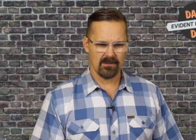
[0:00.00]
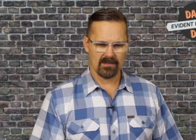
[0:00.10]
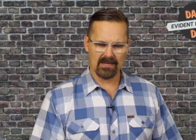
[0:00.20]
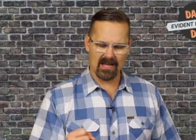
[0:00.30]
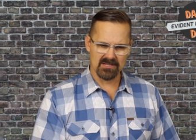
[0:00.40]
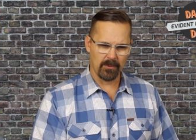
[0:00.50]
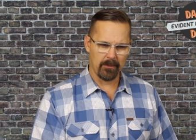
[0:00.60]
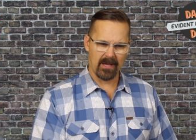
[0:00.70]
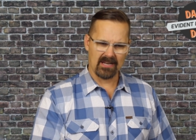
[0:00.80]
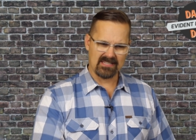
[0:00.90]
God's way,
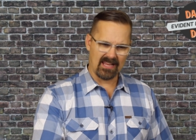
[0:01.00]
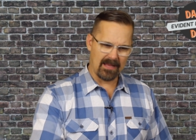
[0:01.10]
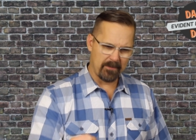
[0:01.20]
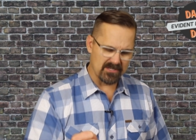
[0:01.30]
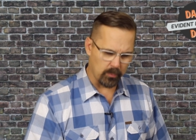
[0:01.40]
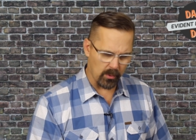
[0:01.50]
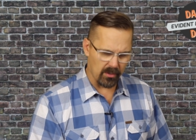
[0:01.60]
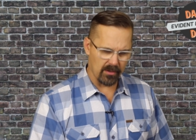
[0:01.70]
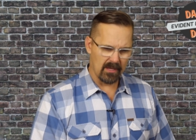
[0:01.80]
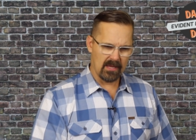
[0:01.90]
we got to take up His
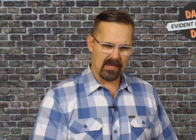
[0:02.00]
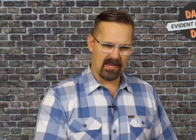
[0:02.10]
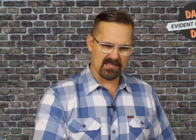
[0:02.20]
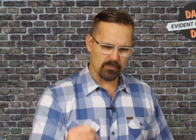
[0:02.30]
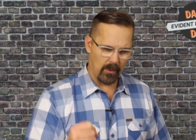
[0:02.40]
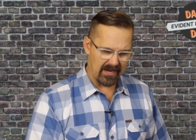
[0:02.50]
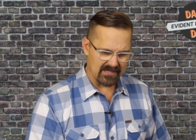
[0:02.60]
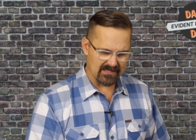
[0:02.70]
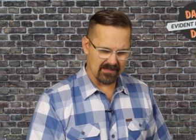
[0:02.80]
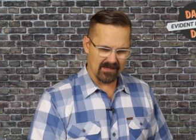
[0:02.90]
word his
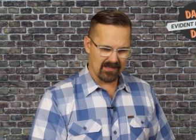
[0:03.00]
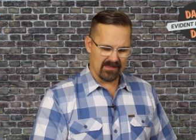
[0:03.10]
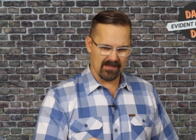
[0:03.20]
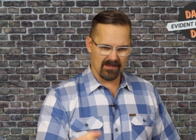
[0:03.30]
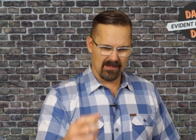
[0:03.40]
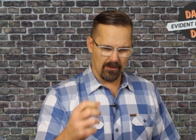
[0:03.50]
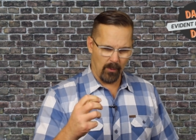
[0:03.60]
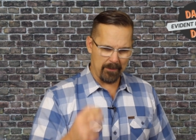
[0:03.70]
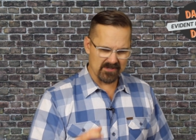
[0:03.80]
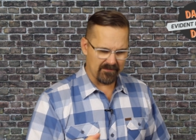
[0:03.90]
ways. The, the
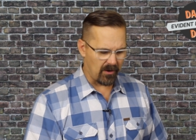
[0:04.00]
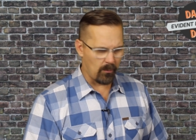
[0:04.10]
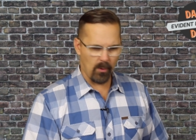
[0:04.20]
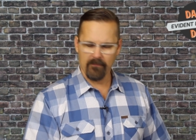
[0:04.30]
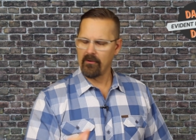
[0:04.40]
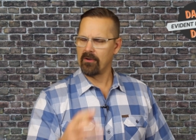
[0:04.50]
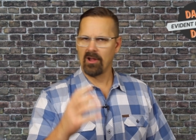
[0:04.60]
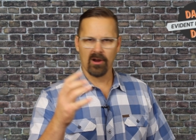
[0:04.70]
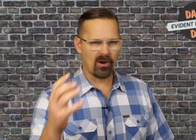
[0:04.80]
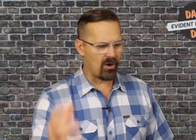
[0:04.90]
weapons of our warfare are
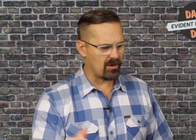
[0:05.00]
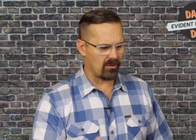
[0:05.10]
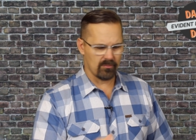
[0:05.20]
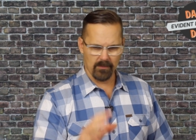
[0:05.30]
not carnal.